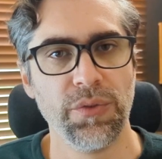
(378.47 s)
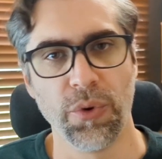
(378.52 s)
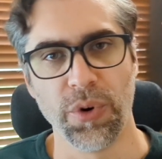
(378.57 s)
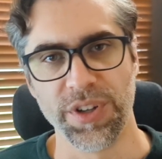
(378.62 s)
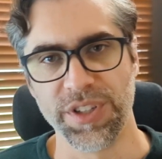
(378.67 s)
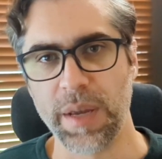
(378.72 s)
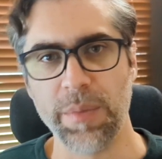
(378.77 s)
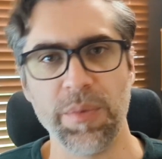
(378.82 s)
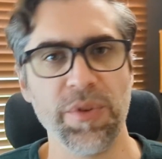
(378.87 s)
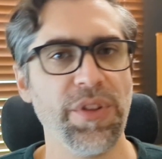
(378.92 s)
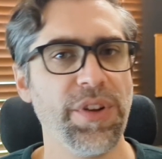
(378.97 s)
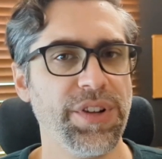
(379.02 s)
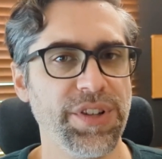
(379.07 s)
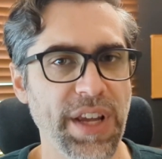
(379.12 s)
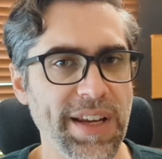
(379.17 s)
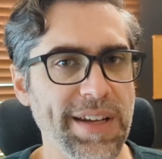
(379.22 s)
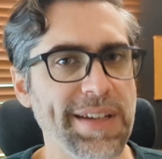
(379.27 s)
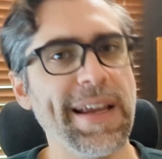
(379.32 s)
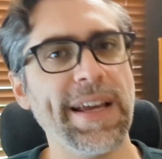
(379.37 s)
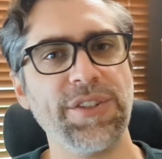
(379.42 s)
example, there's
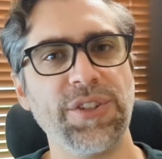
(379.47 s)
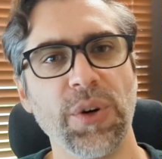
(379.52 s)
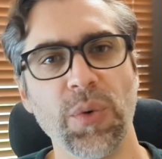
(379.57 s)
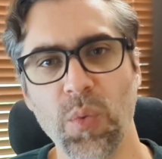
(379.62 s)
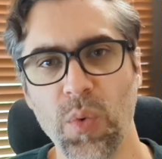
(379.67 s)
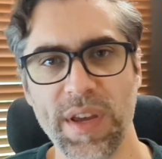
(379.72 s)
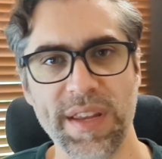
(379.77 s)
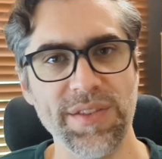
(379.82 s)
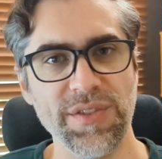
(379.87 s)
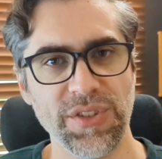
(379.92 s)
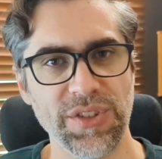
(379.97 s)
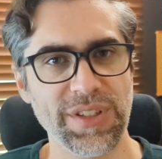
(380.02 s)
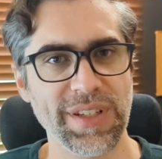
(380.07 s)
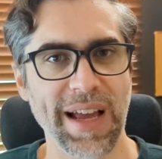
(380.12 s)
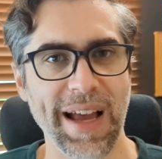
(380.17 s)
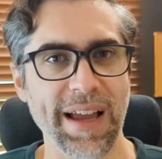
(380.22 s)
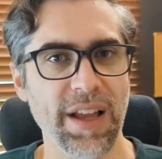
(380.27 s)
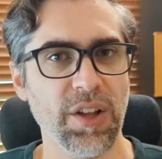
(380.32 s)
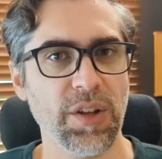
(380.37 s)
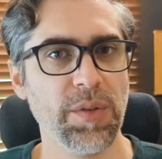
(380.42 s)
a Desert Wind
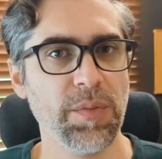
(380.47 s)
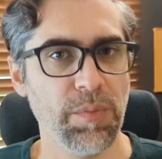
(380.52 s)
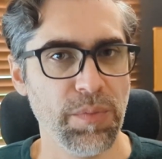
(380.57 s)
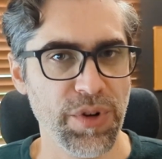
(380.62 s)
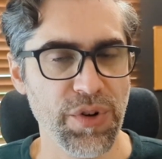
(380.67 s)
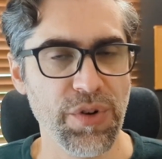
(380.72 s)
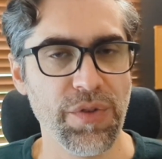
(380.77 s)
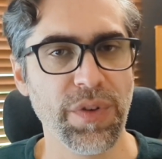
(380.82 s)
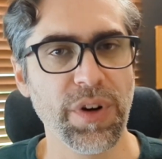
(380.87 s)
style maneuver